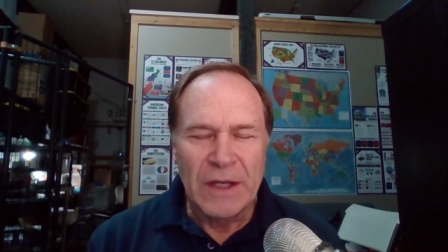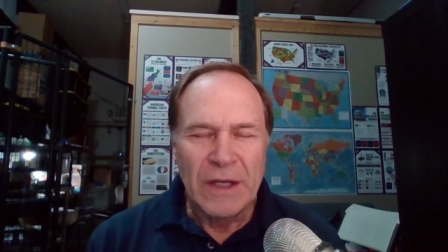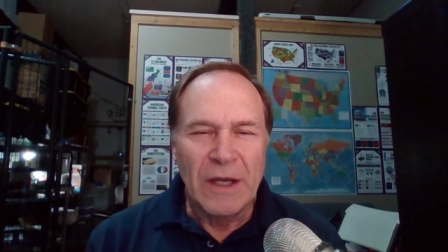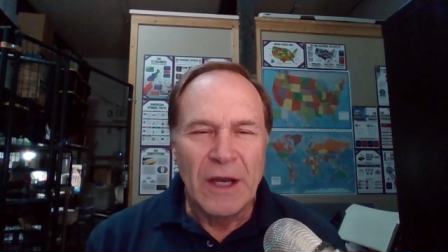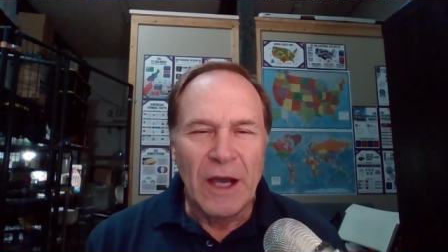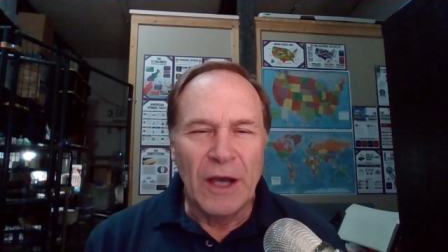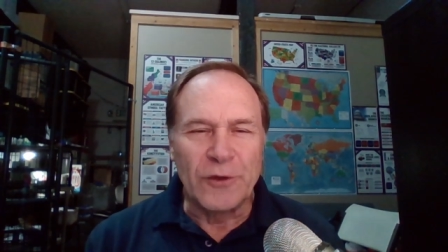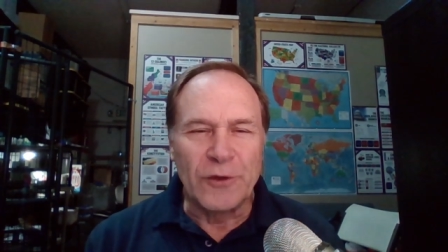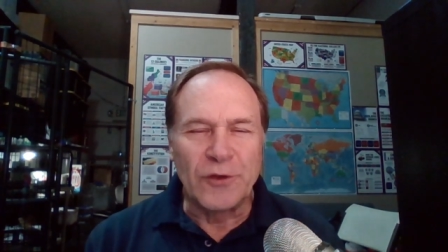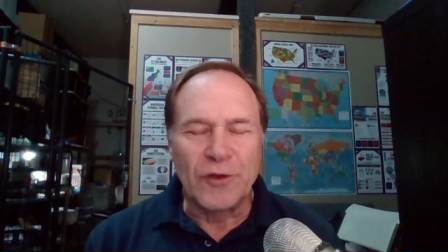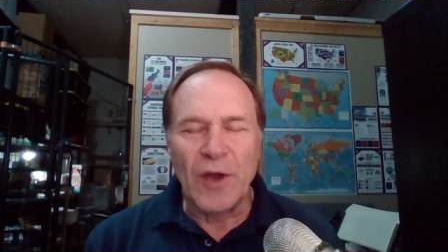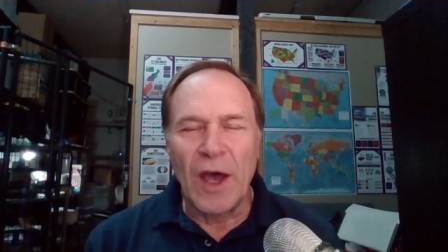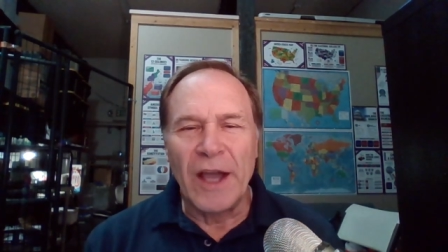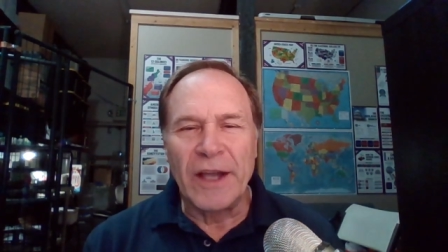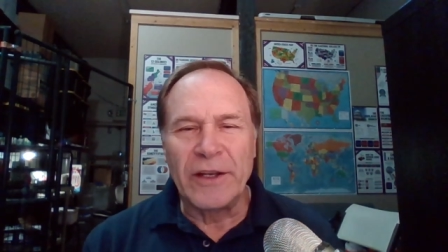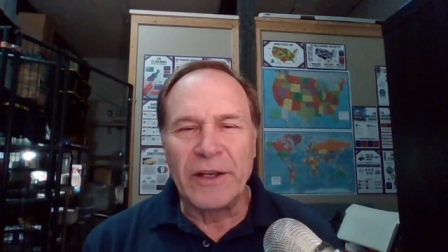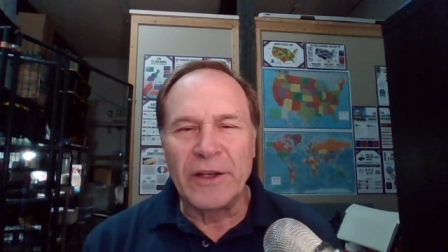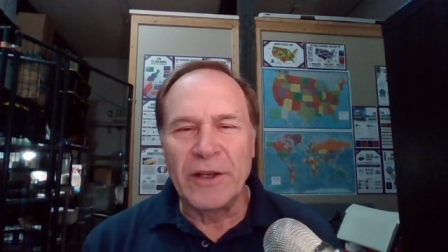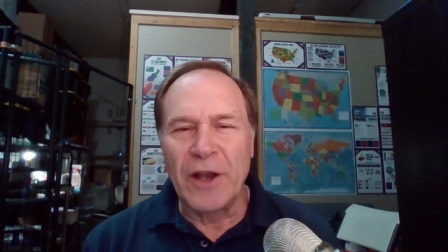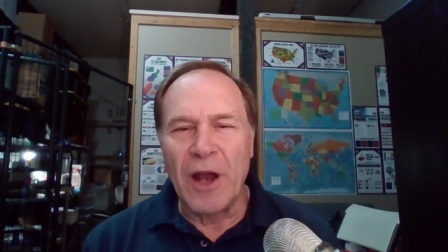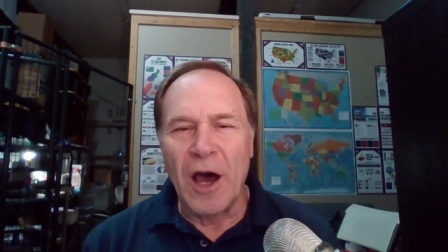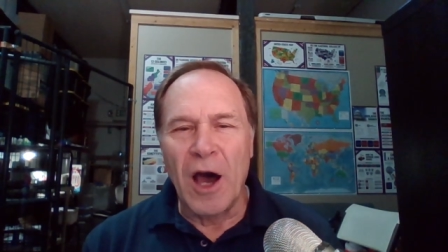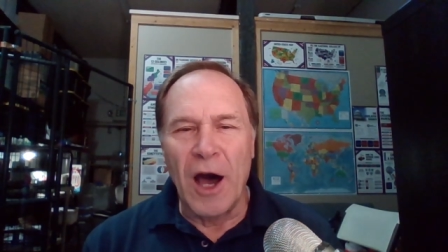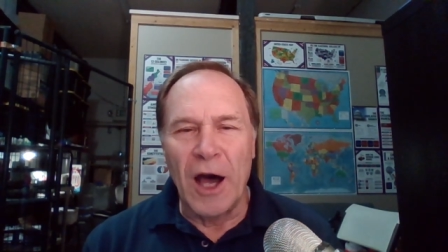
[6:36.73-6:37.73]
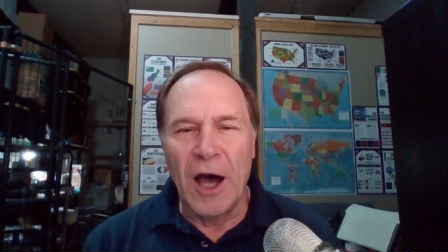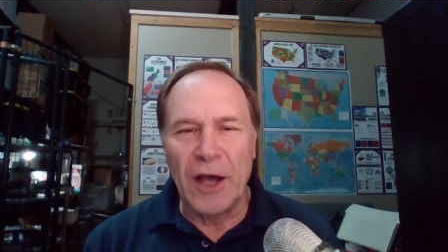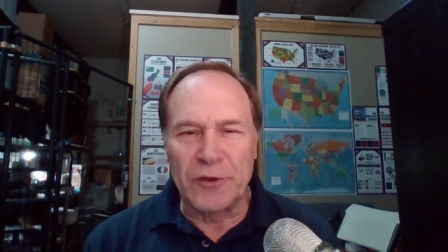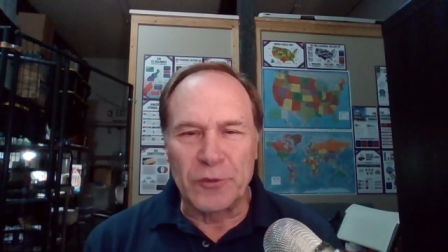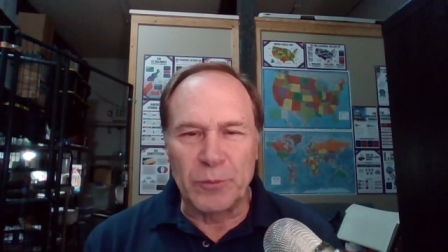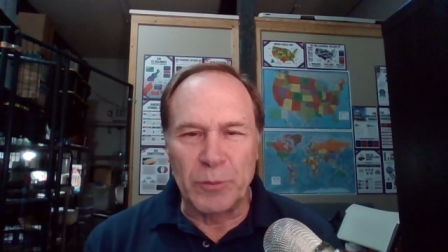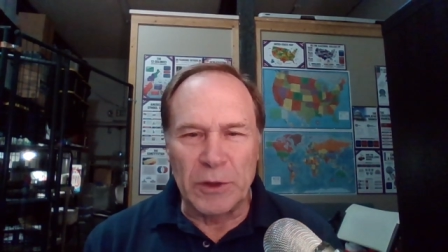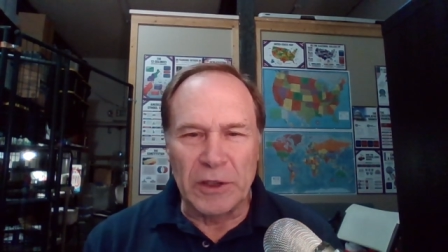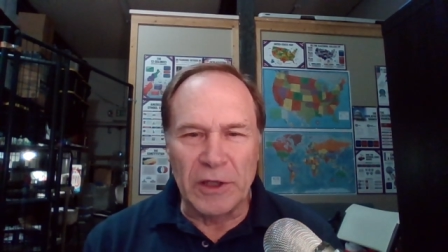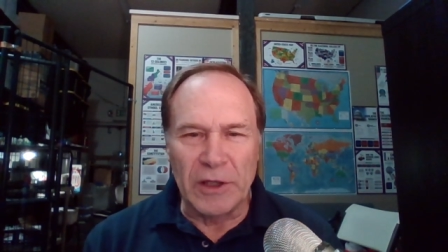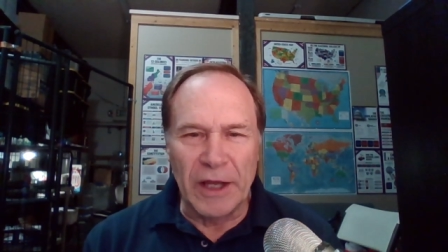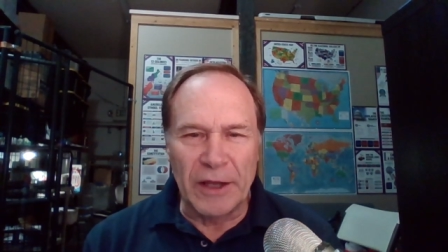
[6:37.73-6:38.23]
A sign in a
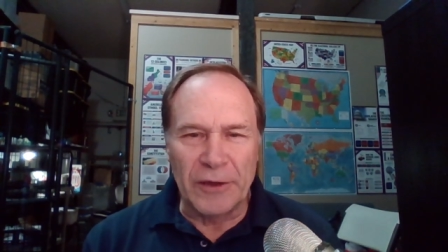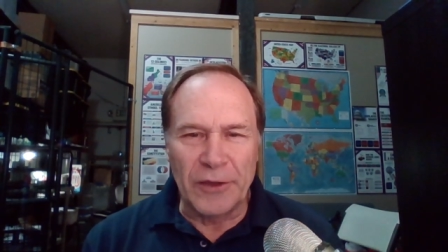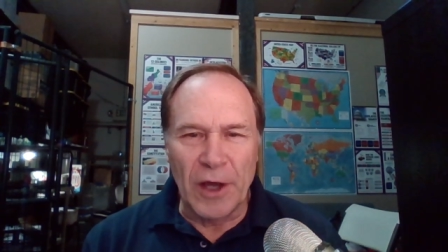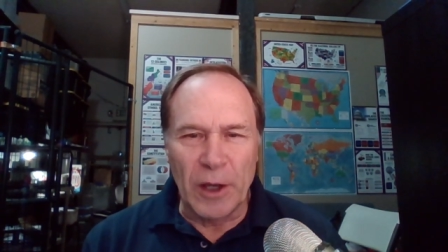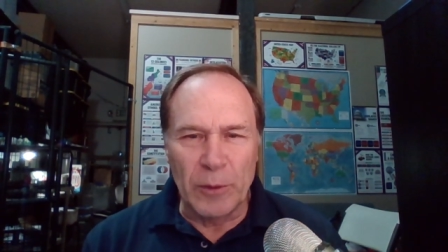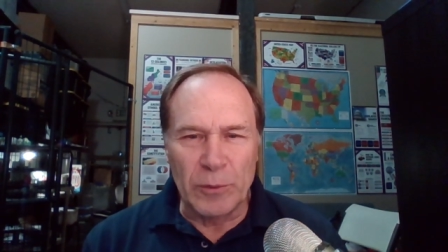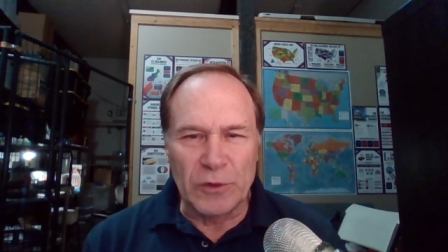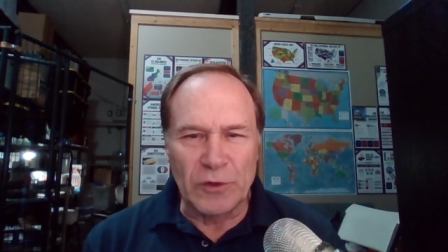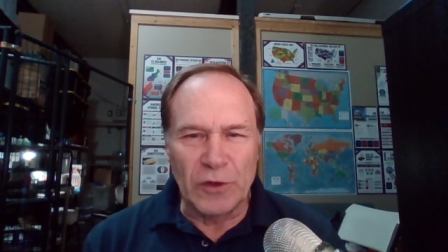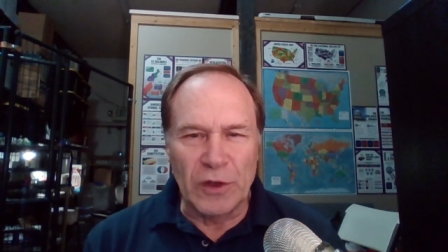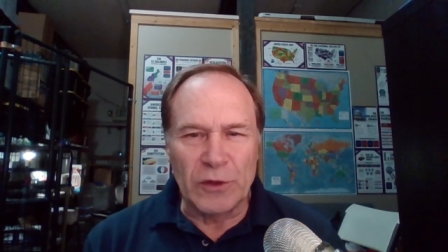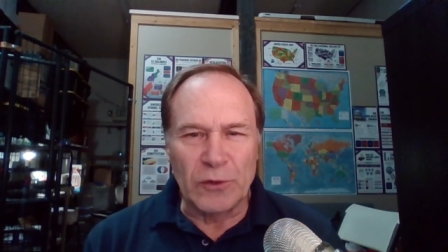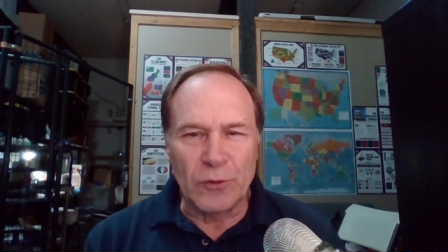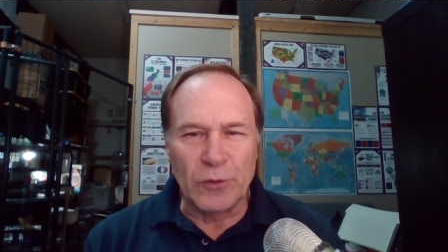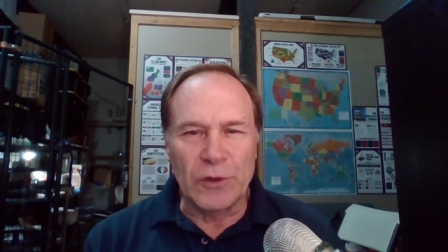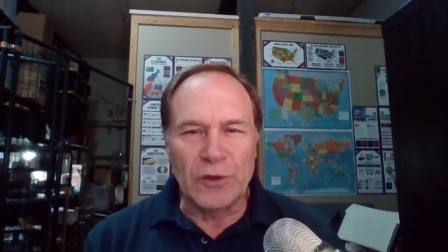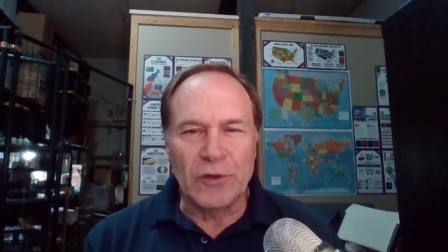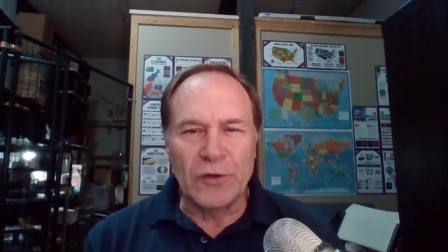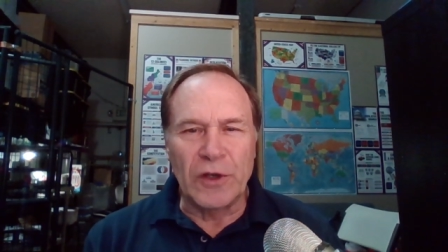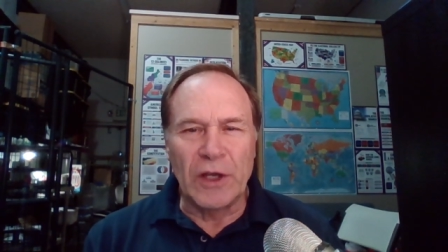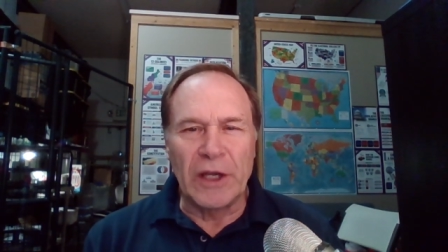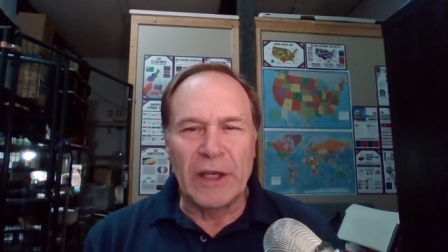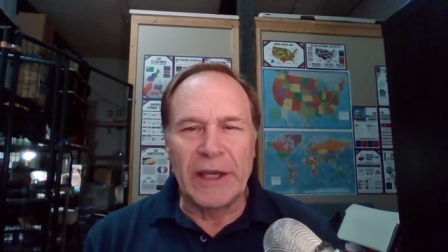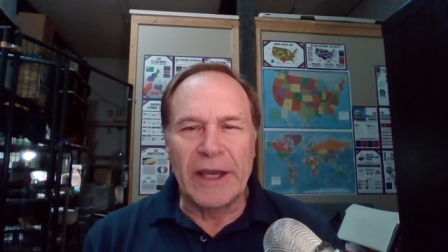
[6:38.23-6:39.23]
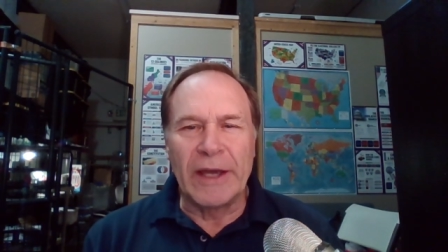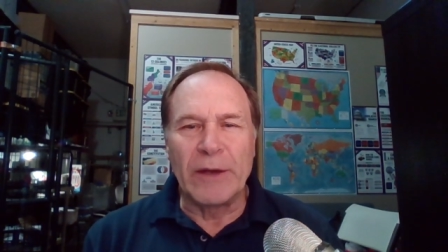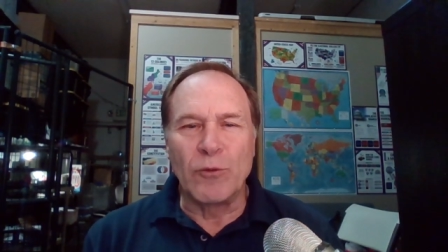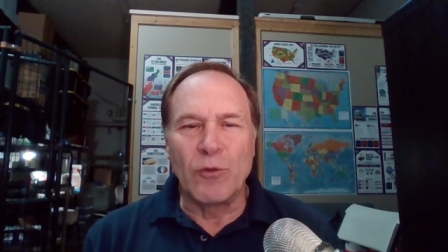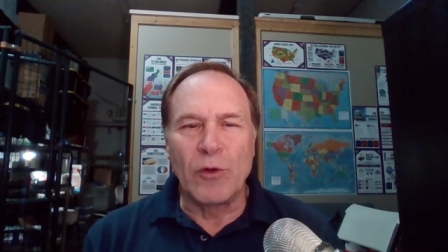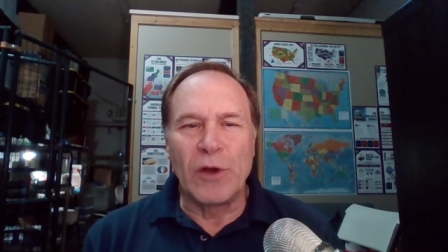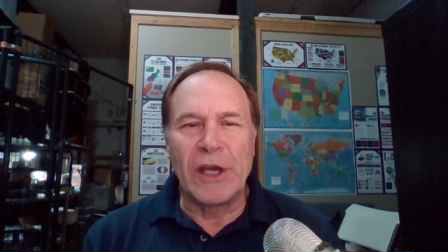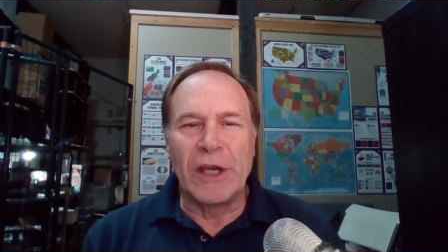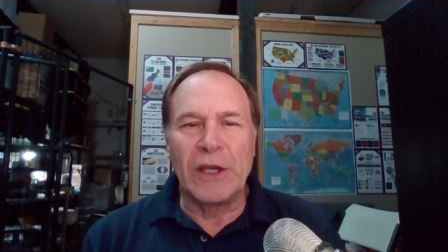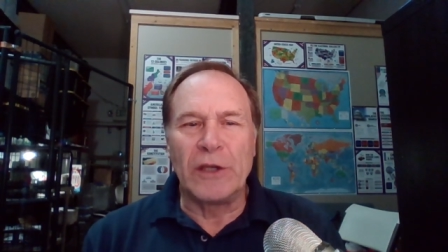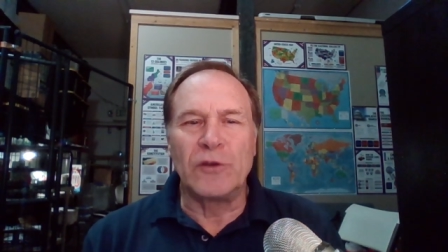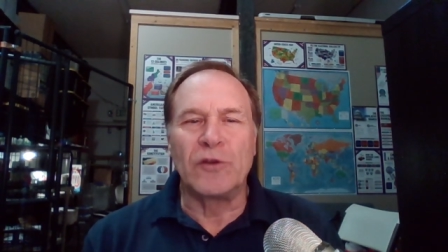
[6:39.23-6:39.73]
hospital I thought was interesting. It
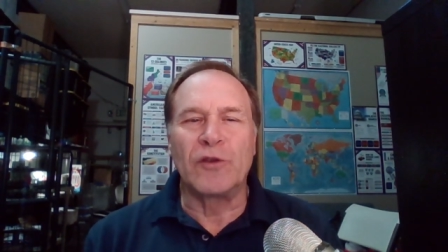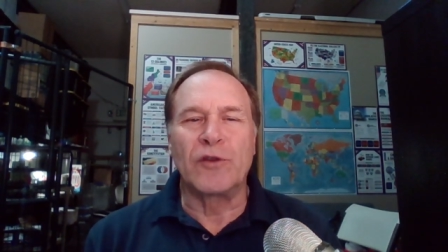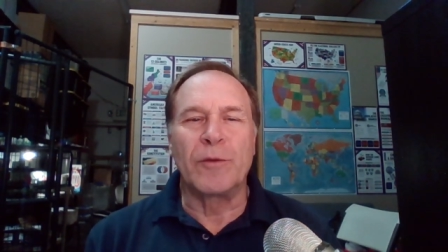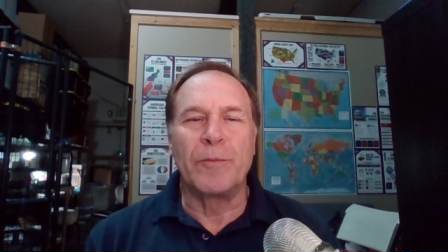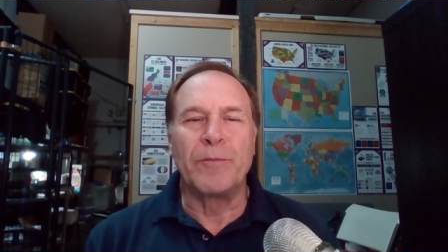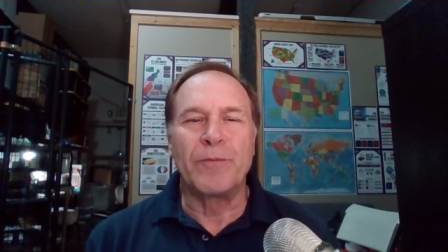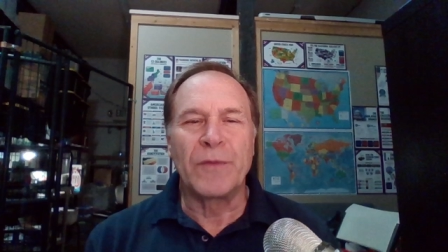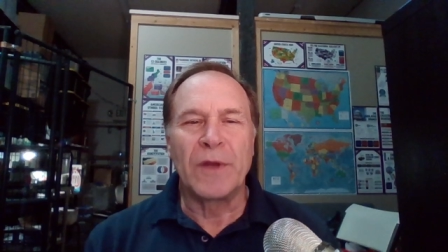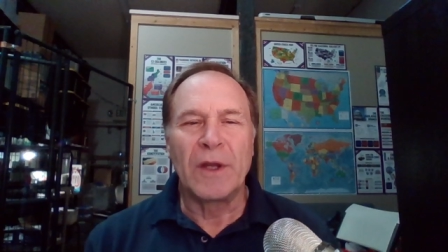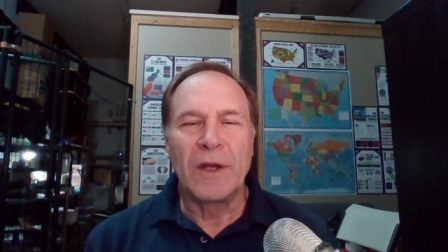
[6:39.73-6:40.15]
reads,